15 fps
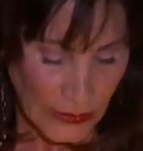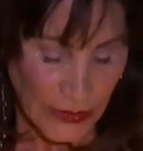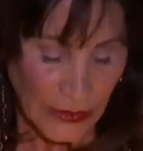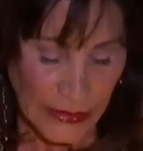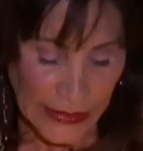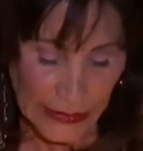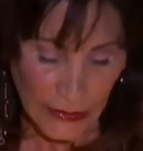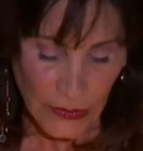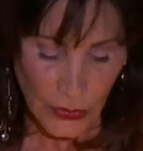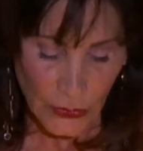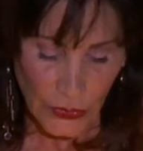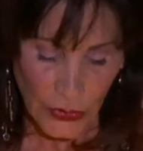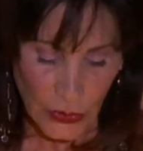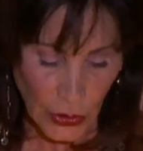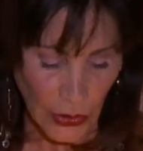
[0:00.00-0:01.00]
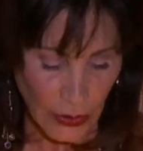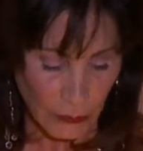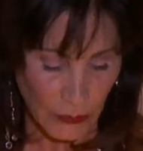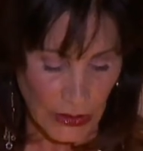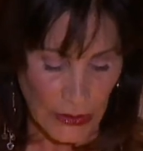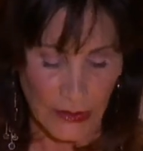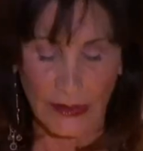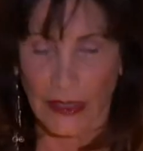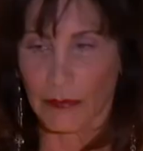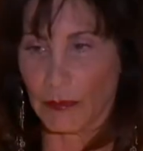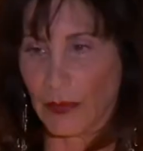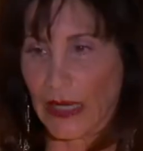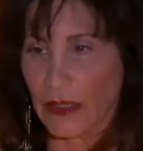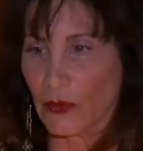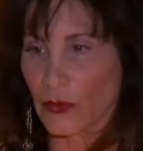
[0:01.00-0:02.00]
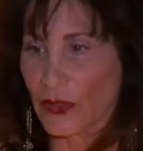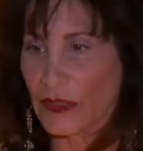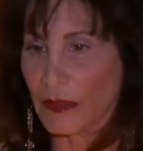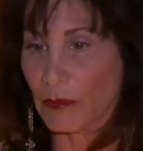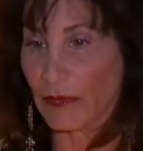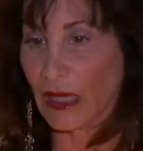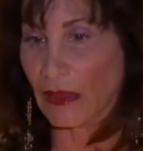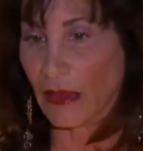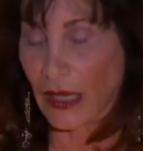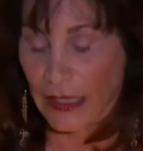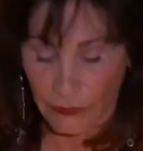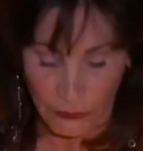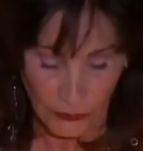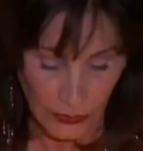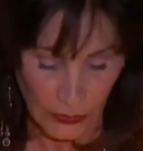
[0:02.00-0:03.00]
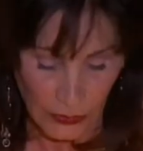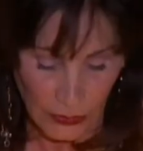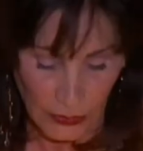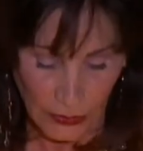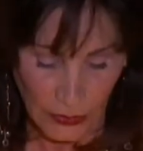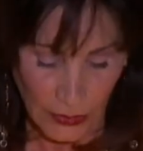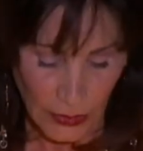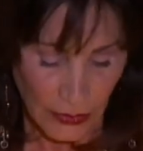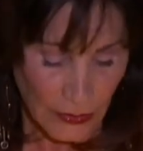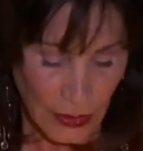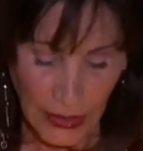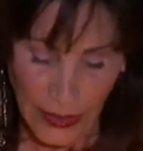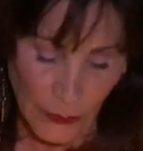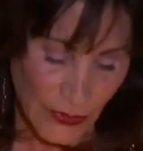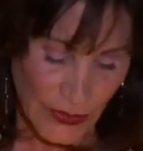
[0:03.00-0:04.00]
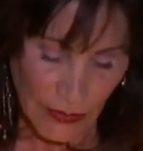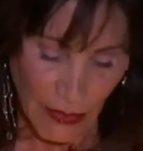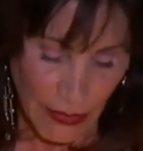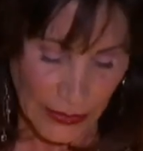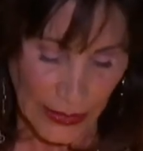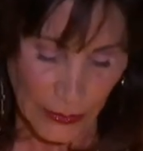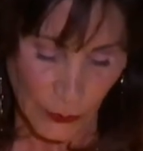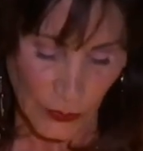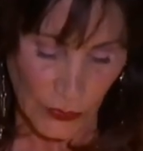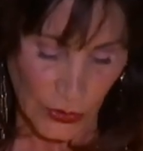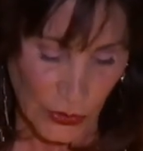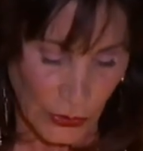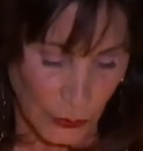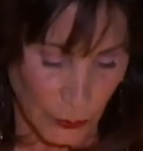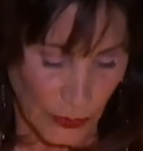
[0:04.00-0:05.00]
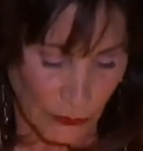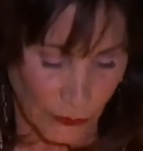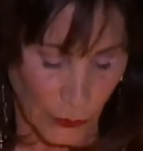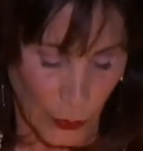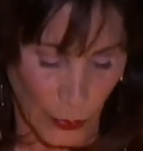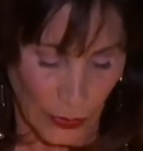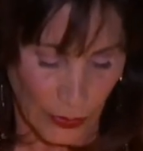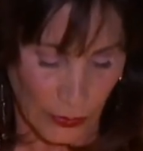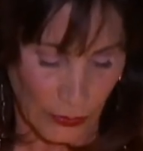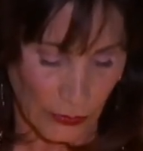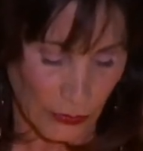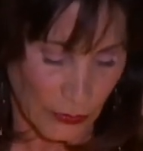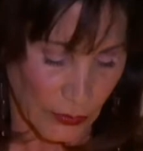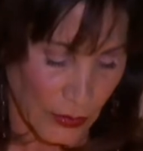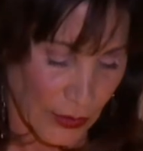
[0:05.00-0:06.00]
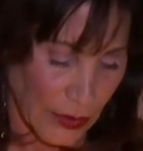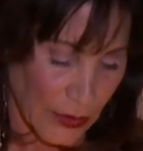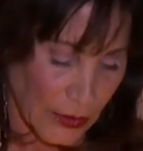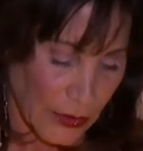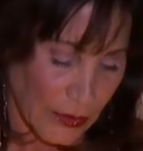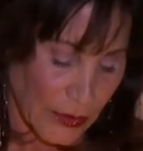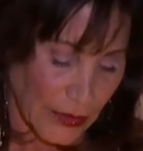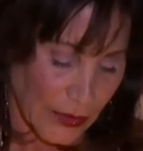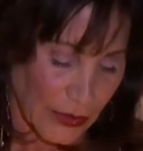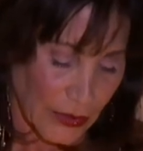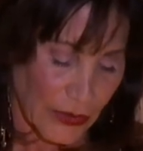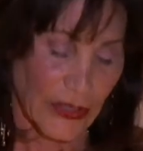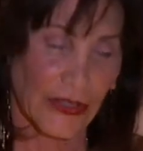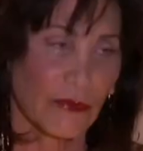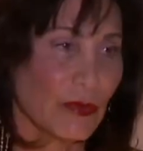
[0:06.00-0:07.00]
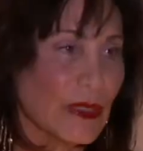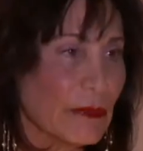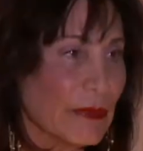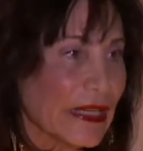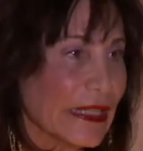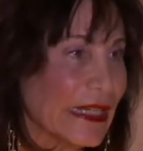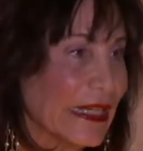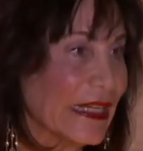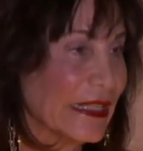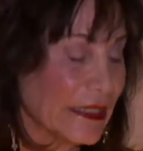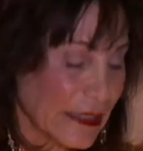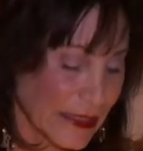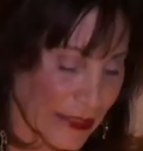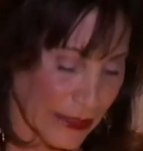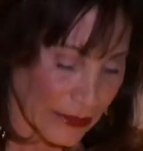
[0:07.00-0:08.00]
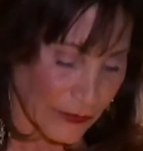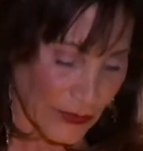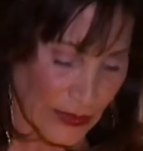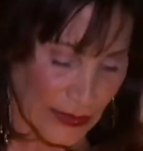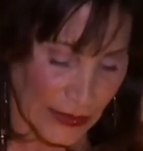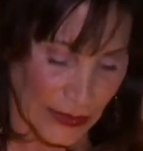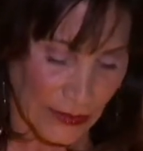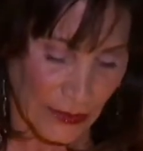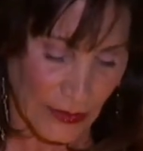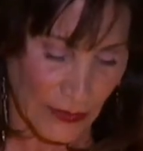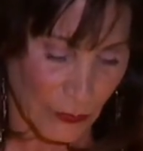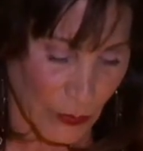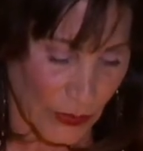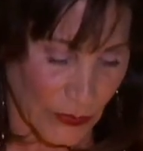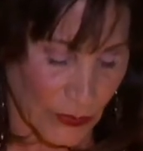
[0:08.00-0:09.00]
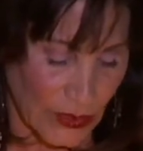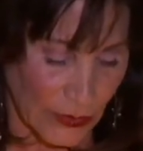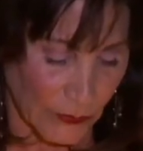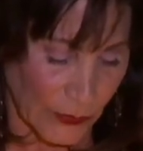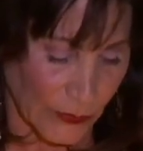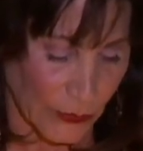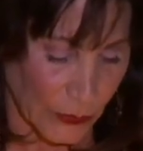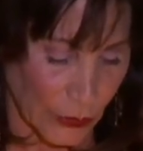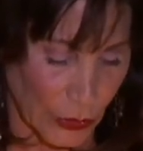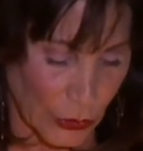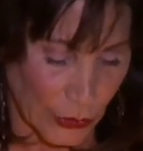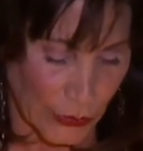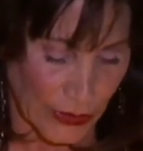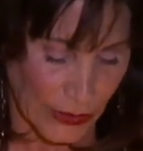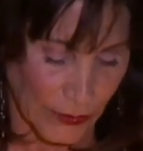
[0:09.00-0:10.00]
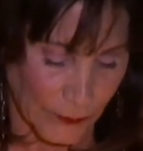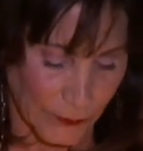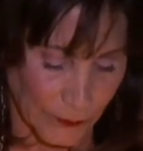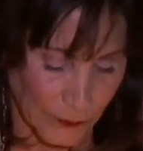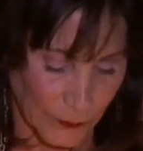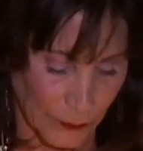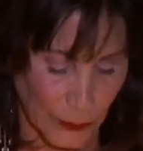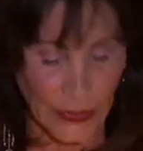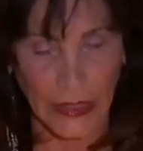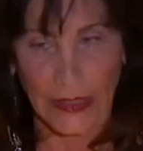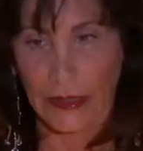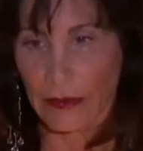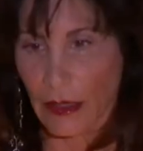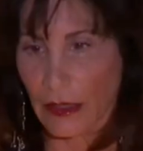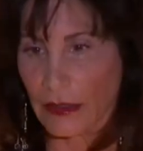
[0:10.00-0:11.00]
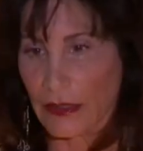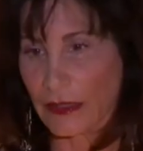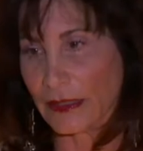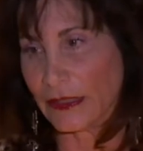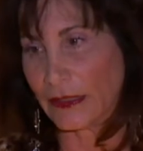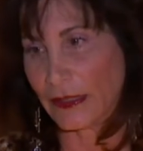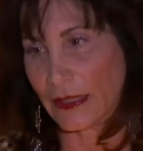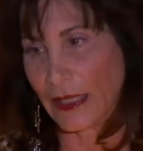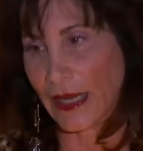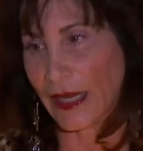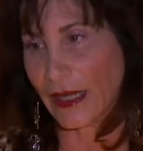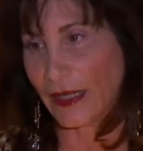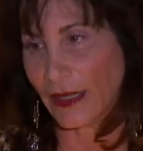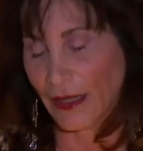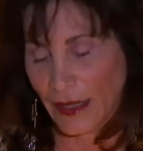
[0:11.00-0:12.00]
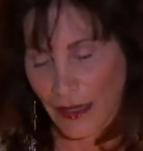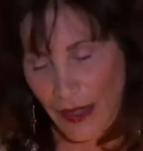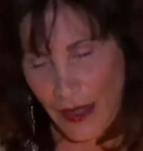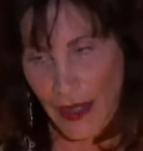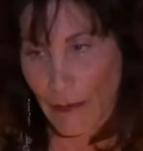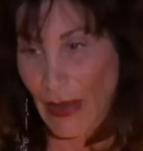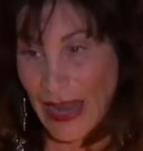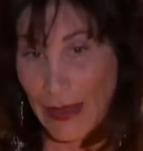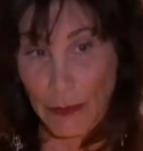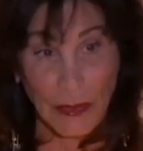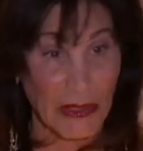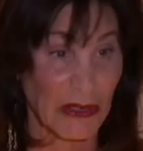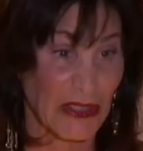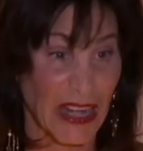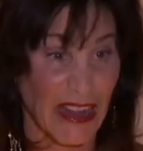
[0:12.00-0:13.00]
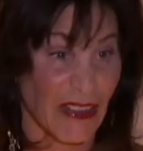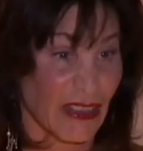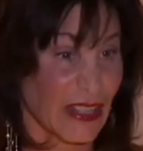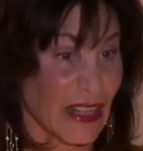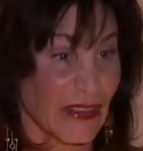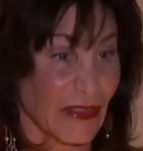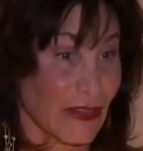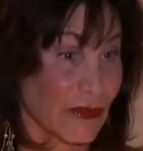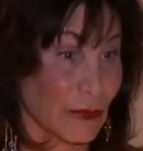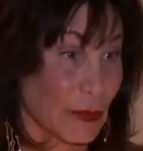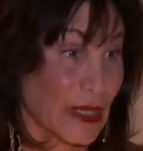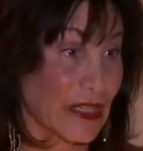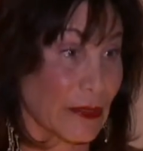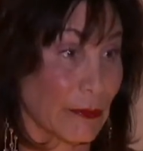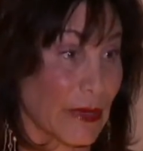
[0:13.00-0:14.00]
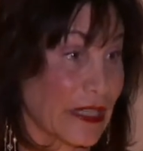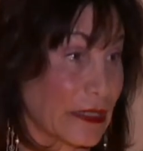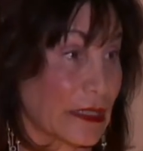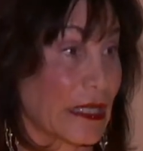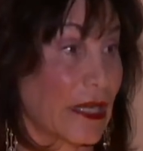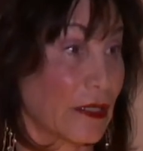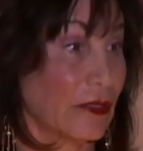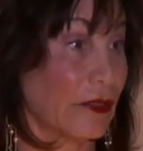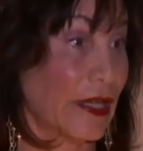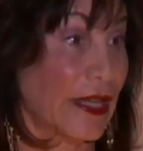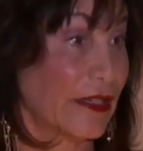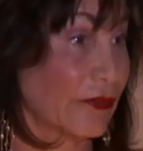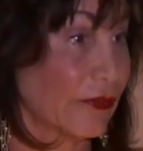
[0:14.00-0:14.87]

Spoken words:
Cancer has taught me to set boundaries in my life that I was not able to do before. There have been many hidden gifts in this most difficult journey, but I can honestly say I'm happier now than I've ever been in my entire life.